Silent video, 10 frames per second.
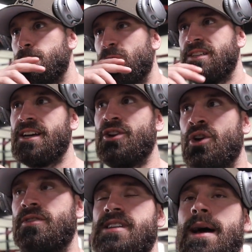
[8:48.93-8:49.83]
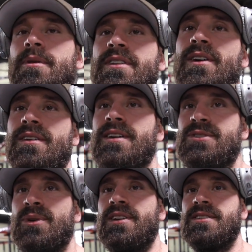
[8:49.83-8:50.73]
It's like a nervous habit though.
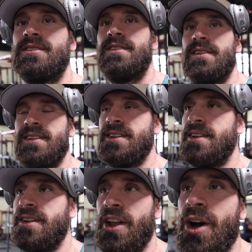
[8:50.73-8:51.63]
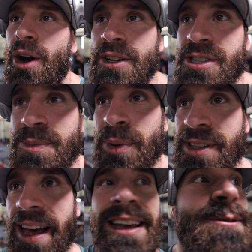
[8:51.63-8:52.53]
That's what it is. You nervous right now? No, it's just. But
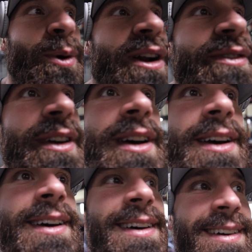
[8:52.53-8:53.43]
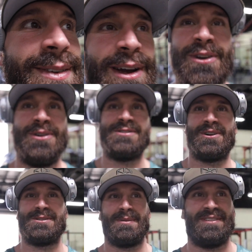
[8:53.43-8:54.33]
it, I think it's part of. Uh, why are you going so
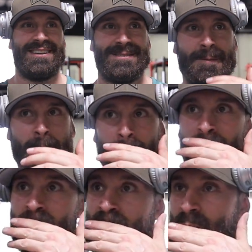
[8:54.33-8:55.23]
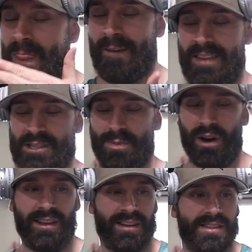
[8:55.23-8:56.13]
close to my face? I know. I think it's
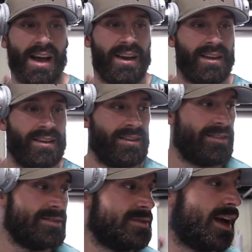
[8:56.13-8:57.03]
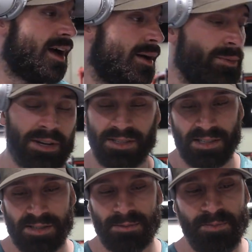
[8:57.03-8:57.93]
part of the anxiety. Uh, anyways,
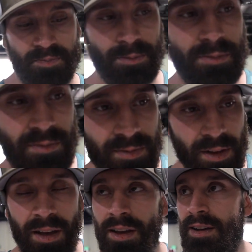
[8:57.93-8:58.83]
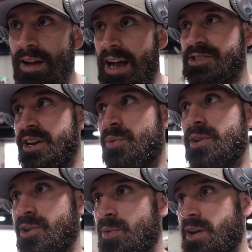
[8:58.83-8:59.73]
listen. I actually had a
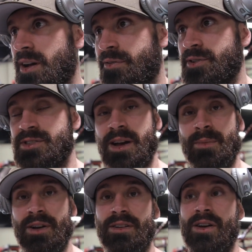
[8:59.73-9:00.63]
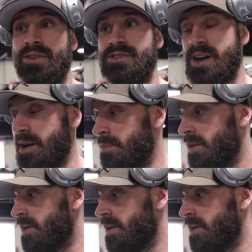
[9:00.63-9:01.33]
really good workout, first time in a long time.